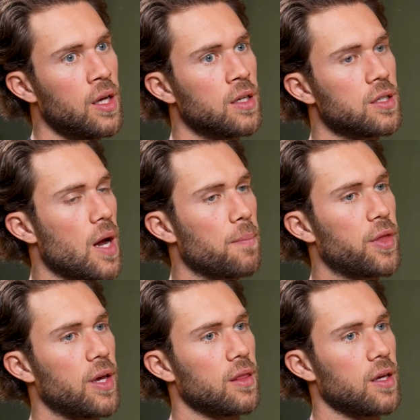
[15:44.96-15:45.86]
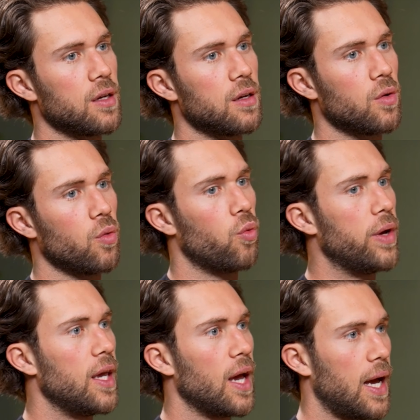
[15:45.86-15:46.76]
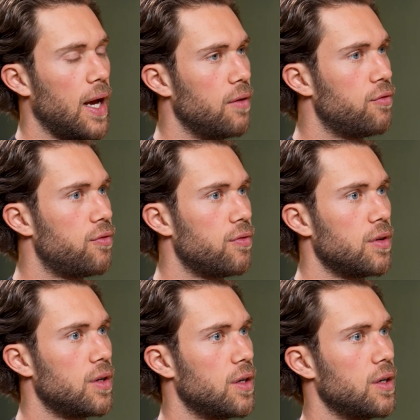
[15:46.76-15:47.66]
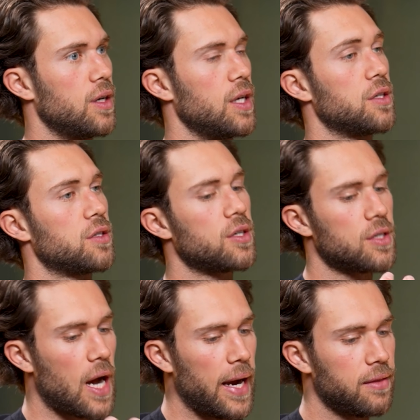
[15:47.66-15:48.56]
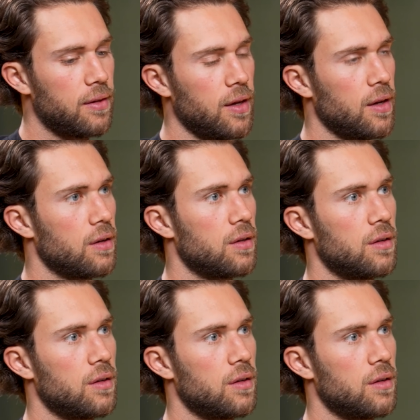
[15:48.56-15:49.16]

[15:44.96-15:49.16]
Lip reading: something that we have as a society